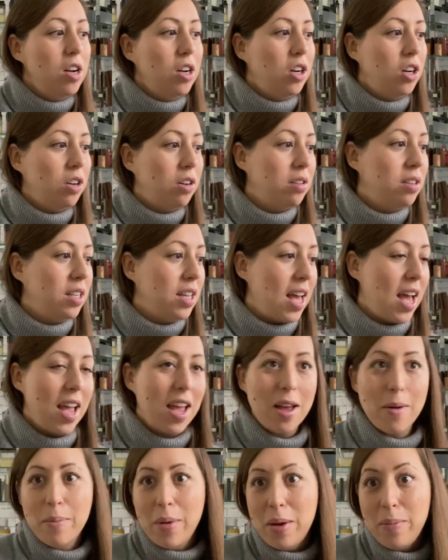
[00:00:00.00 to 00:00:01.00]

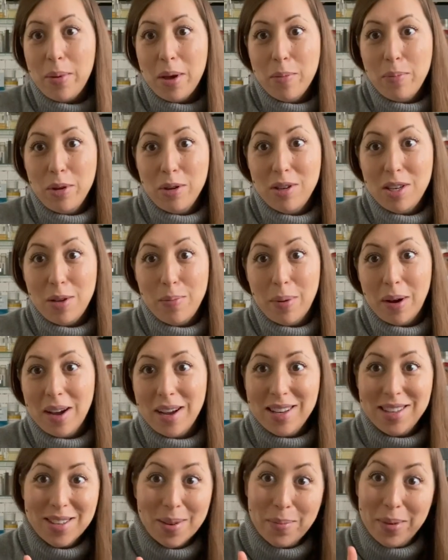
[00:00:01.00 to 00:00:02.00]
Glossier and maybe a Beauty
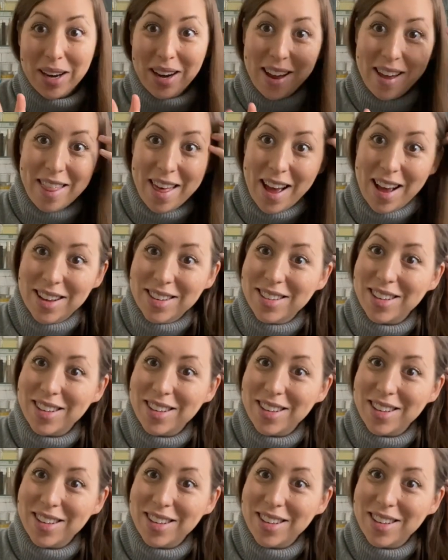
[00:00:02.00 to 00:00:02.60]
Pie, something like that.